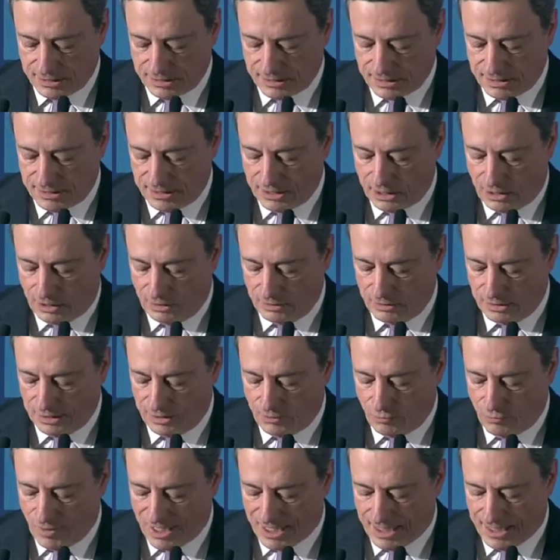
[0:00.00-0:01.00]
that the only
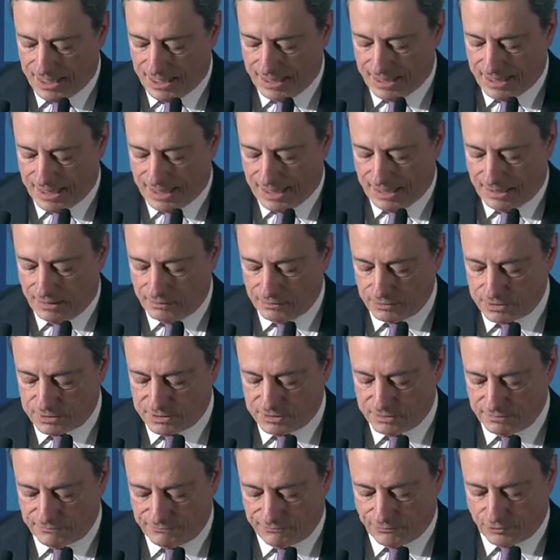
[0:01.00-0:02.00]
way out
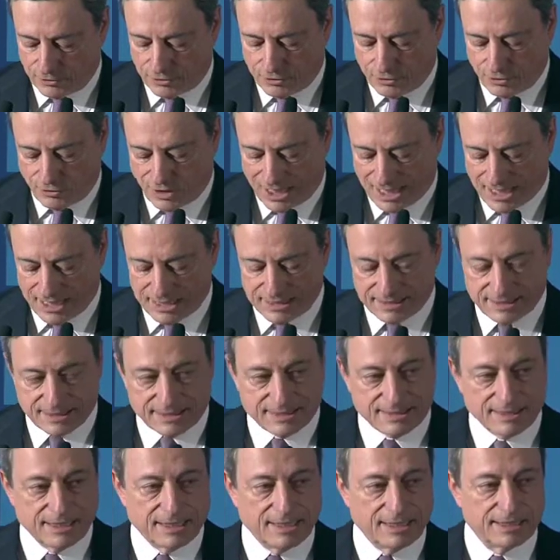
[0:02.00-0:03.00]
for
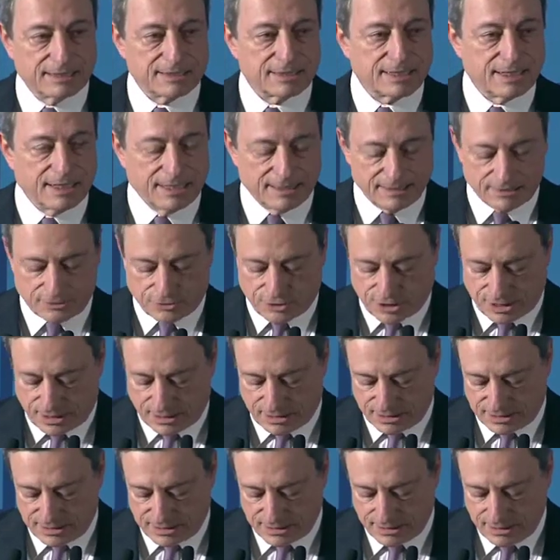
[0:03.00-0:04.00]
crisis-hit
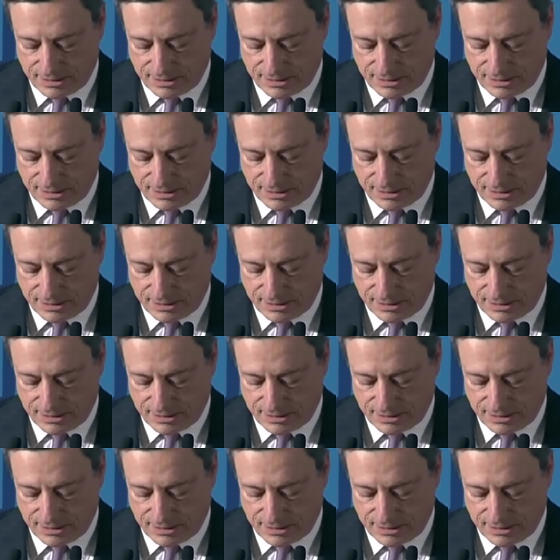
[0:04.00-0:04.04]
countries,